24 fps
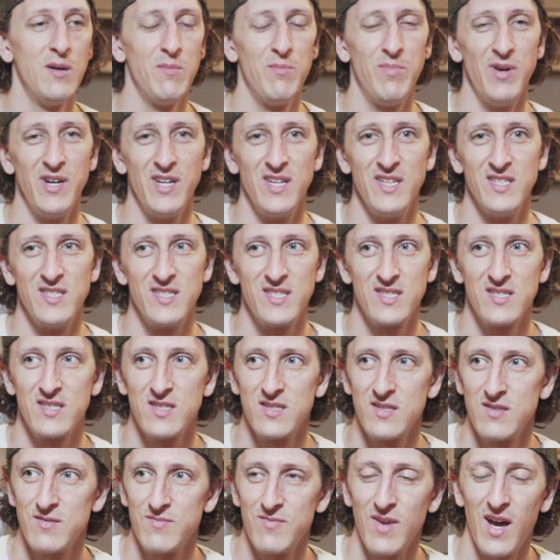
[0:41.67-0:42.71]
but
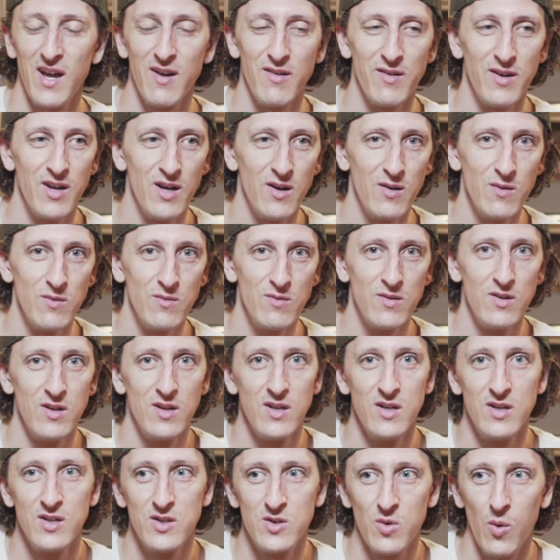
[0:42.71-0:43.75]
it's, I don't know,
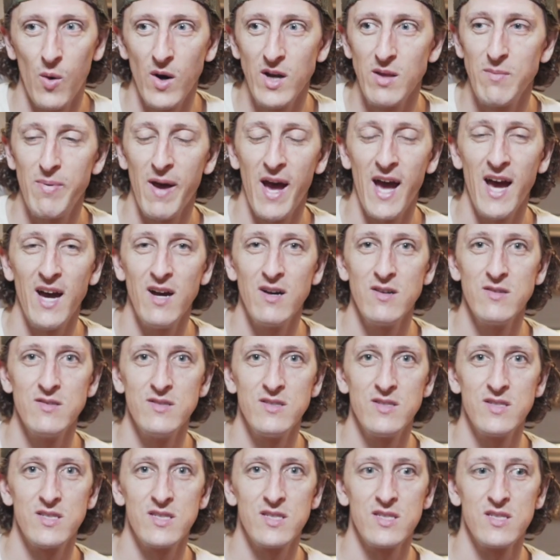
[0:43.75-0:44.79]
20
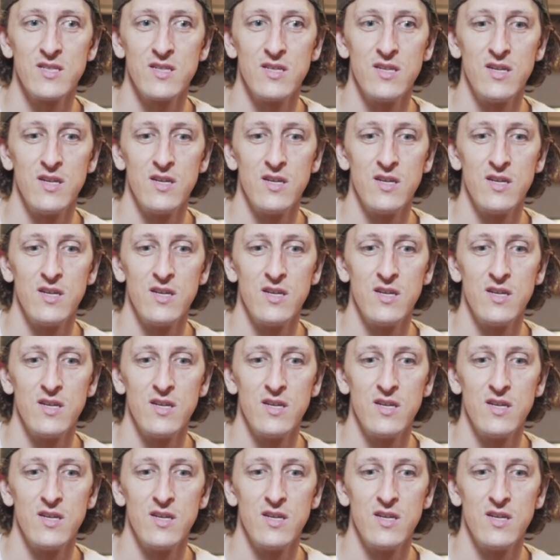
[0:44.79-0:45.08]
pounds,